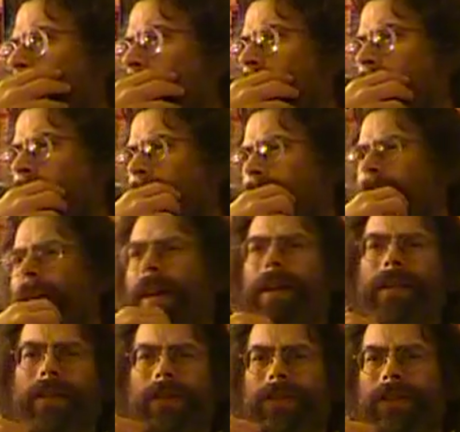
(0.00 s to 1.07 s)
I want to play it
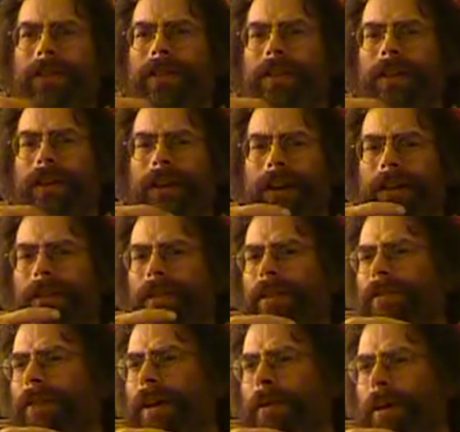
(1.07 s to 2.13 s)
as a shits and giggles
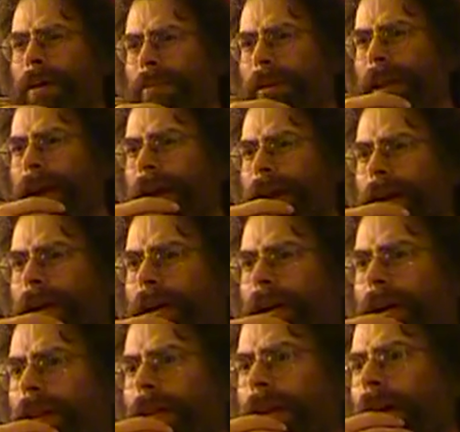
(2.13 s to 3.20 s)
if I want to play it at
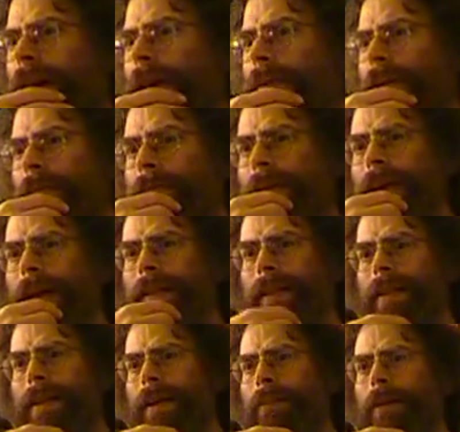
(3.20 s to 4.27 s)
all. I want to play it the
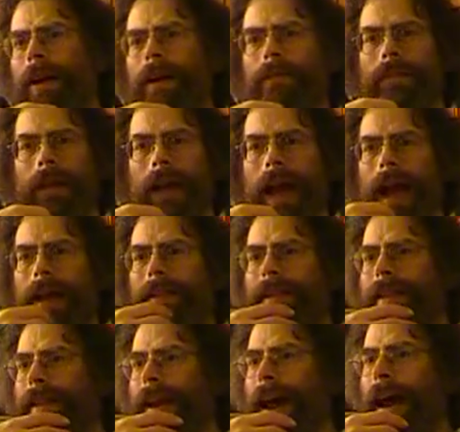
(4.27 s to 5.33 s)
same way I'd play
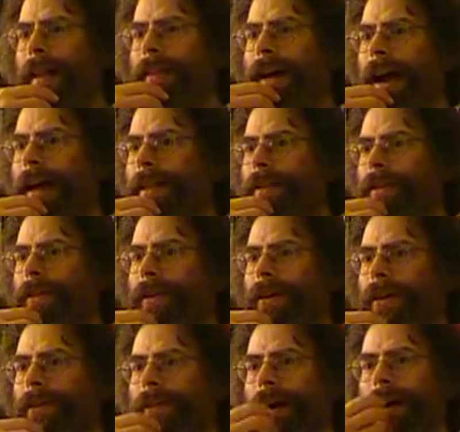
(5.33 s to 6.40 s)
Axis and Allies
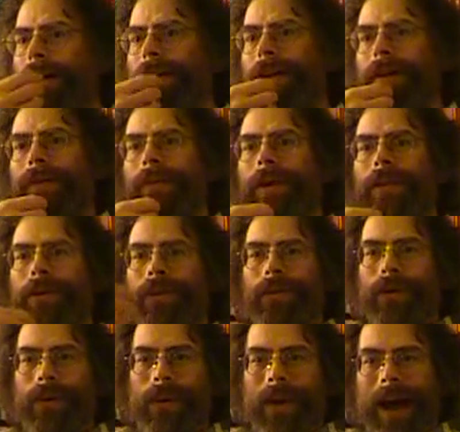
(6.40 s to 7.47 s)
or uh,
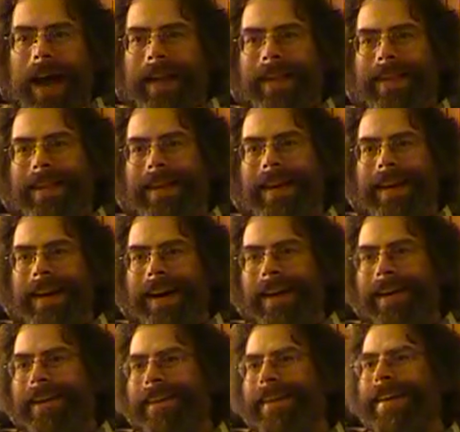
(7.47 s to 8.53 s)
Wizard's Quest. You
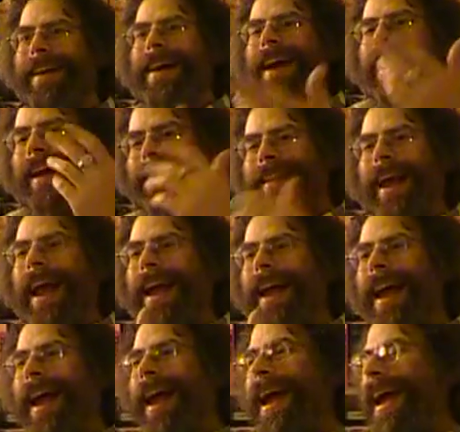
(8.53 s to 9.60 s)
know, it's
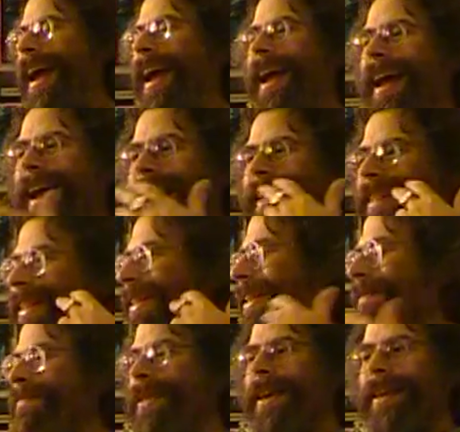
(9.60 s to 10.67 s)
it's
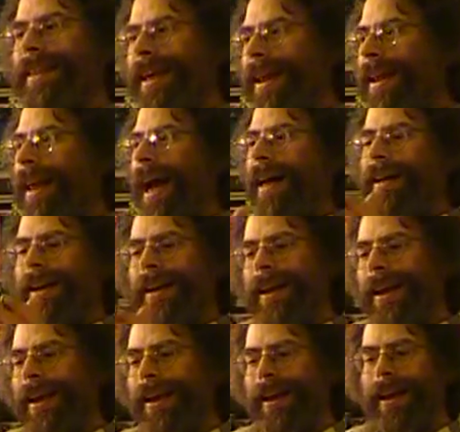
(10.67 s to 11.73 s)
something that I'll get a
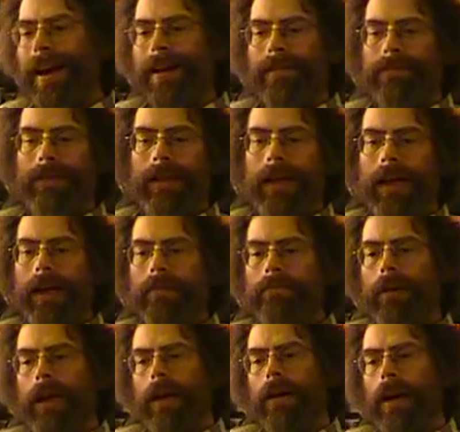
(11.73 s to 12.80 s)
kick out of playing,
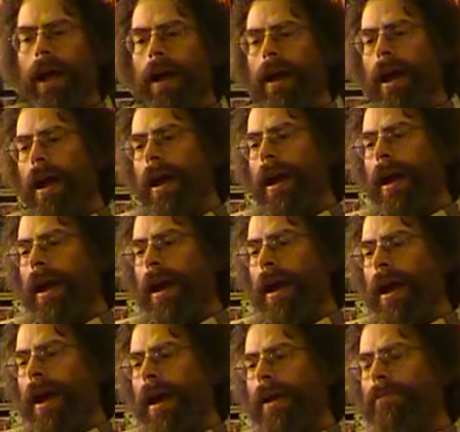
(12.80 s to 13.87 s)
but I I,
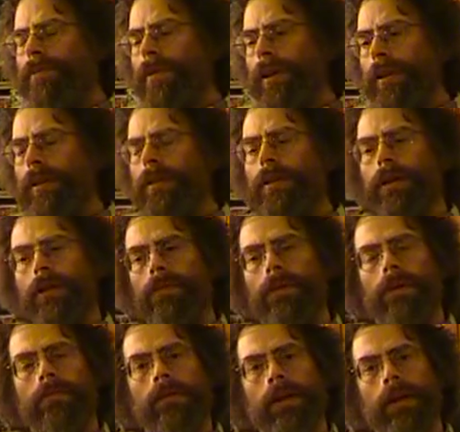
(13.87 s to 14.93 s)
I really don't
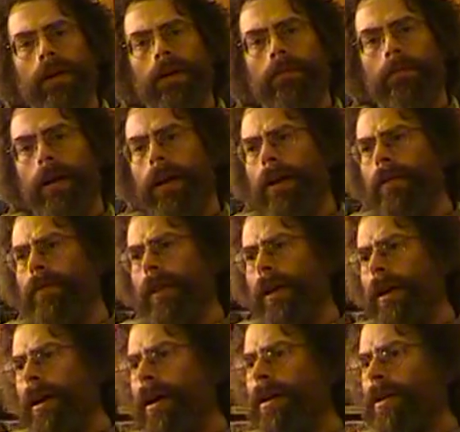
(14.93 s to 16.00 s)
want to play it competitively.
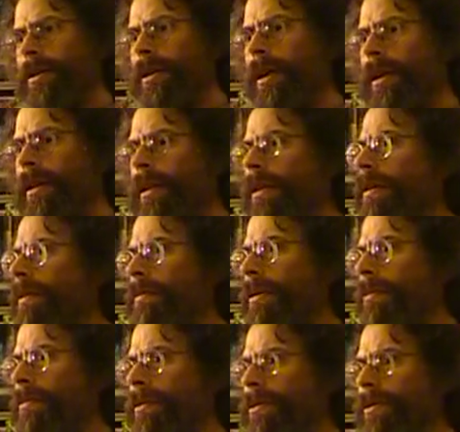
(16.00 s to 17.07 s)
And I understand that there are
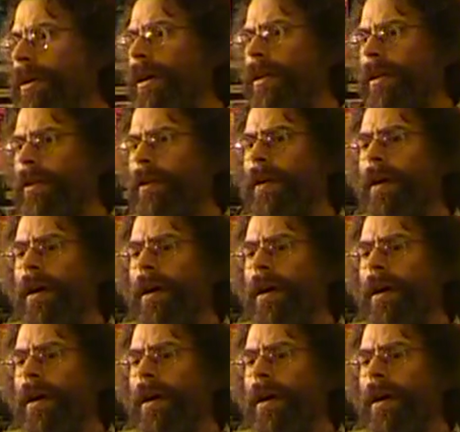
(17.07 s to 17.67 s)
people who take this